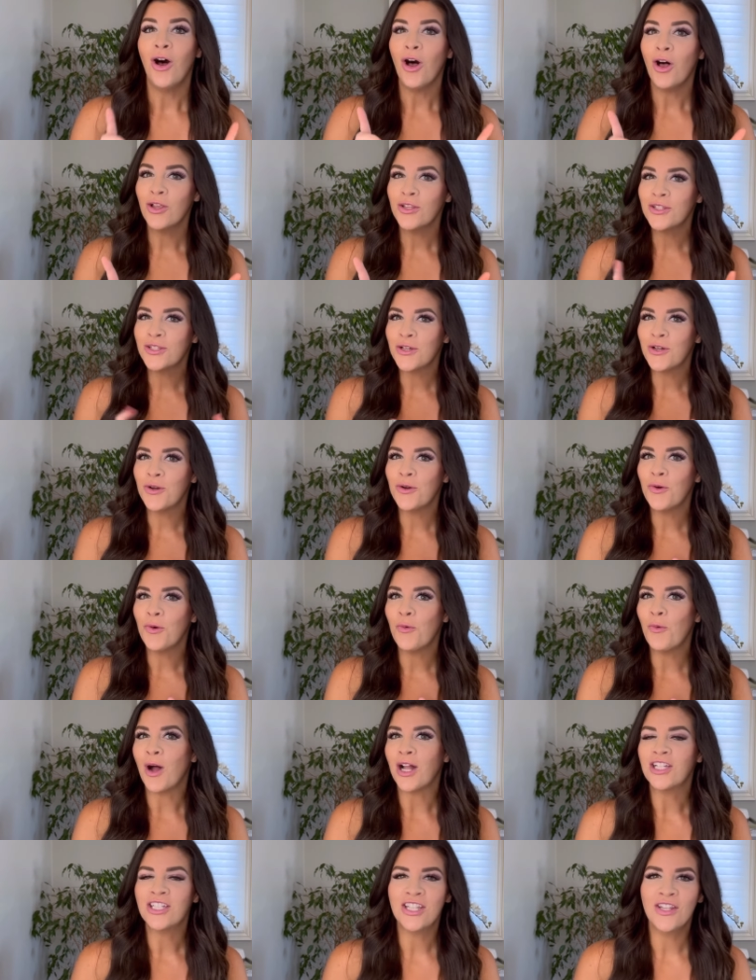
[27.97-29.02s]
Also,
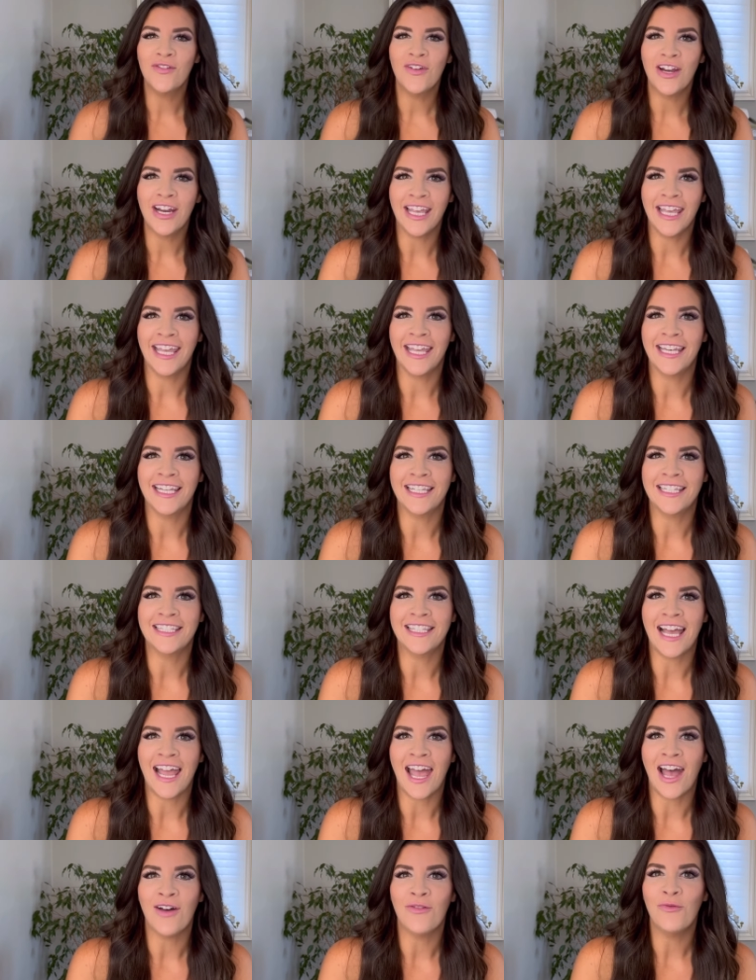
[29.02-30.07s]
watch to the very end because
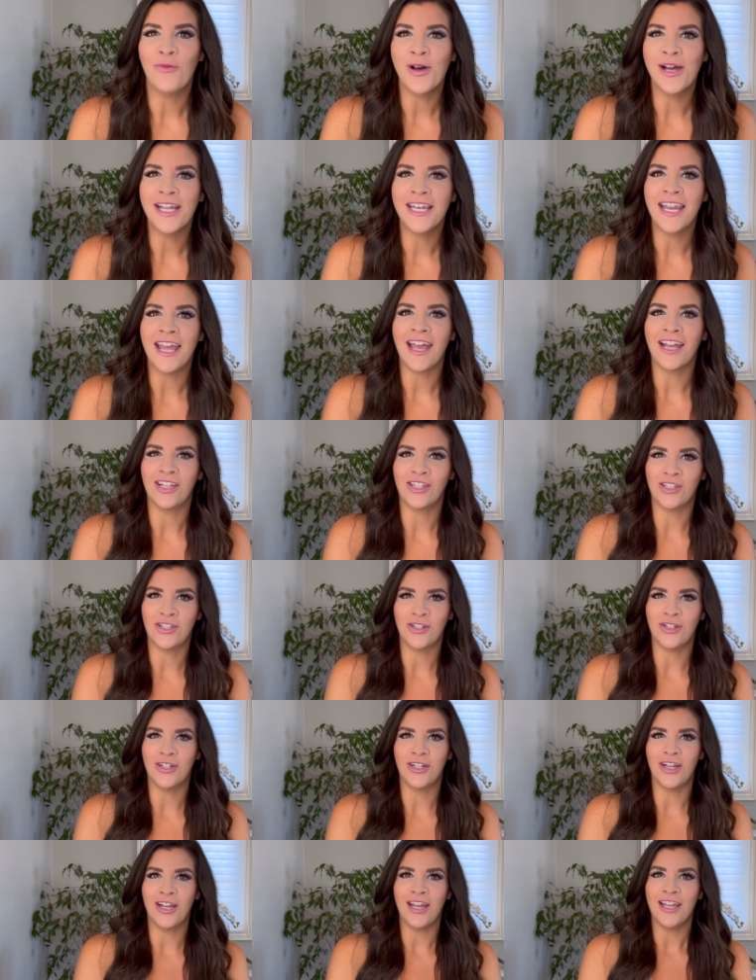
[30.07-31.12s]
I have one
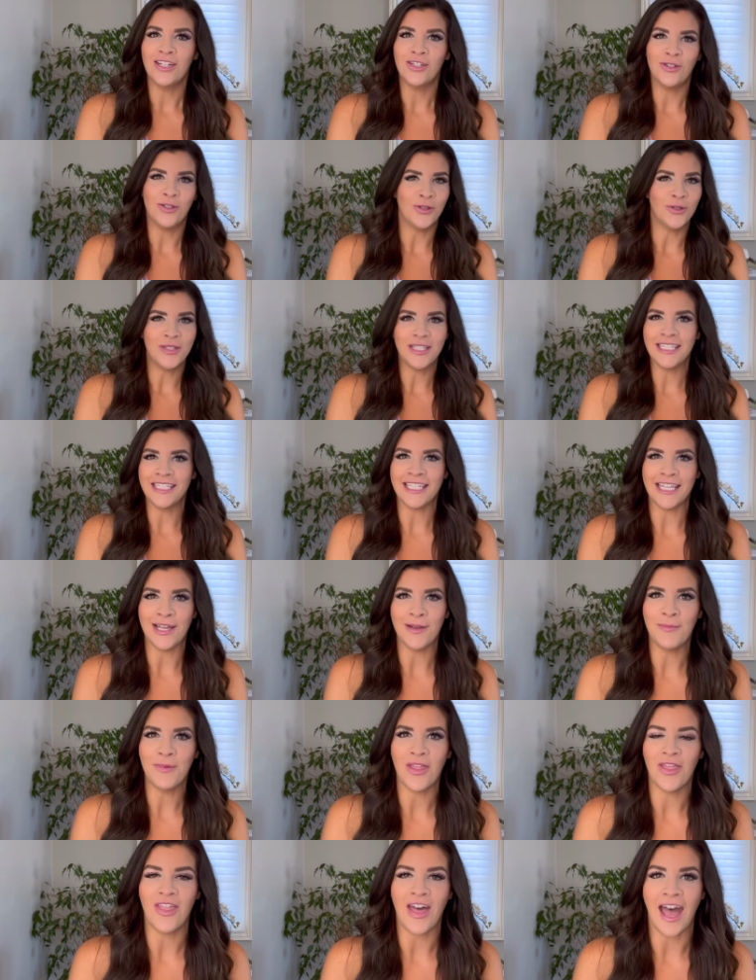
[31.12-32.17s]
extra juicy
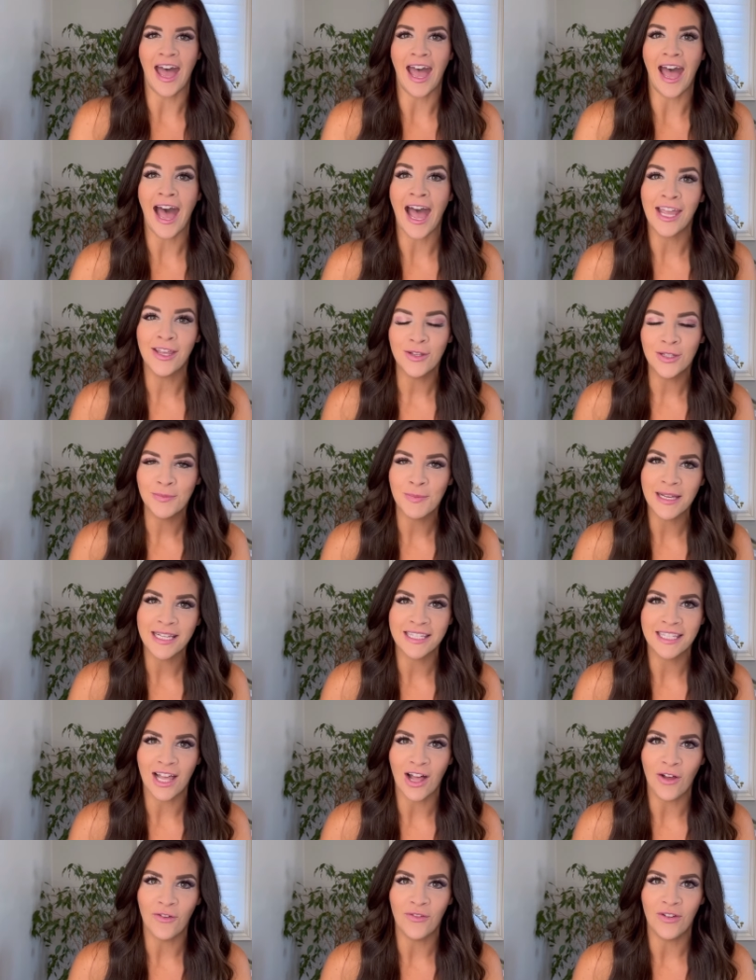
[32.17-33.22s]
tip that I use
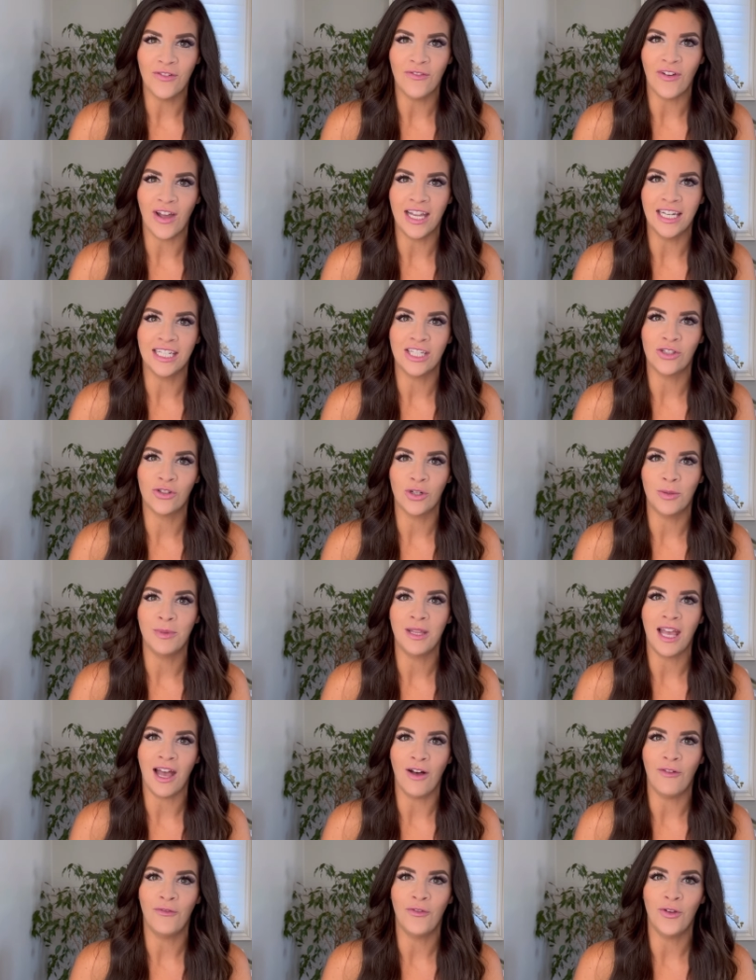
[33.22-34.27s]
myself and find extremely
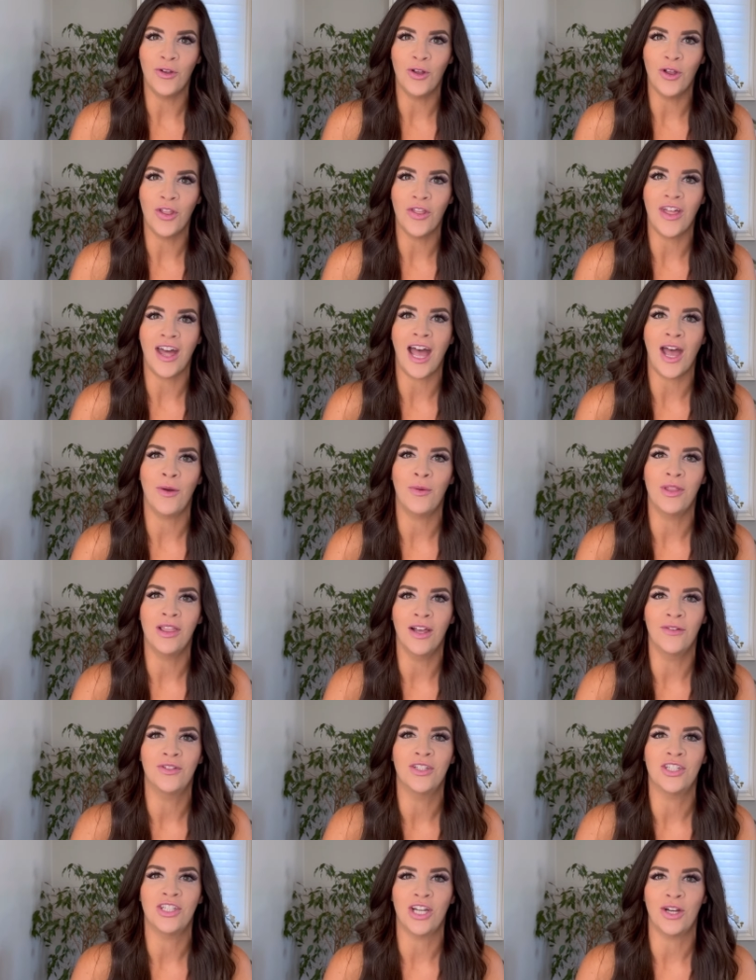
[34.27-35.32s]
helpful that I would
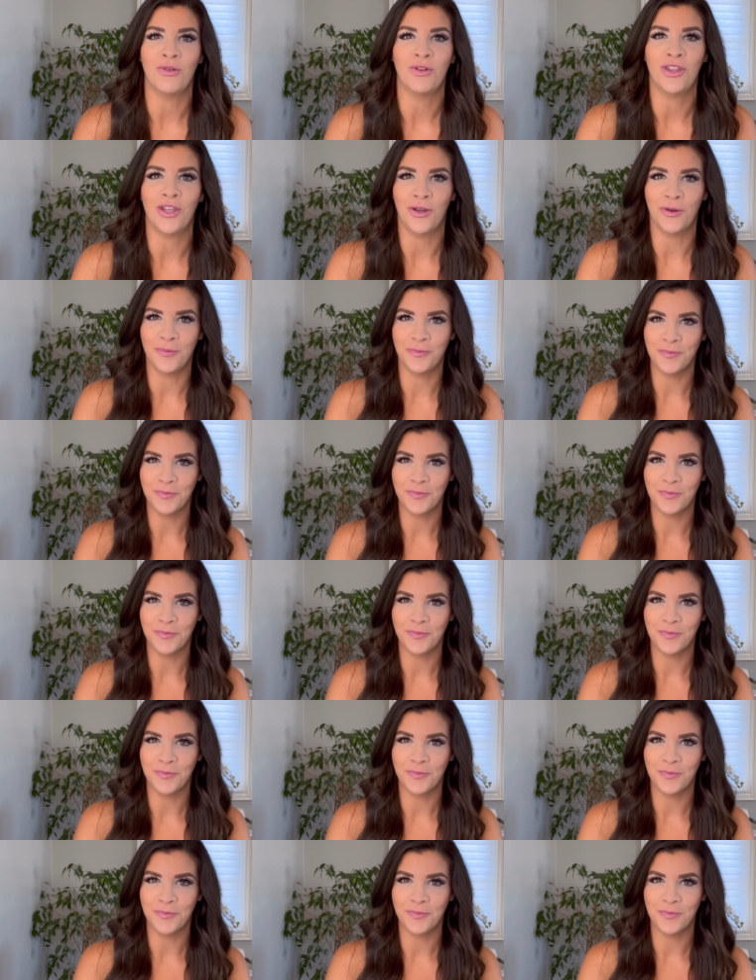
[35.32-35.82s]
love to share with you.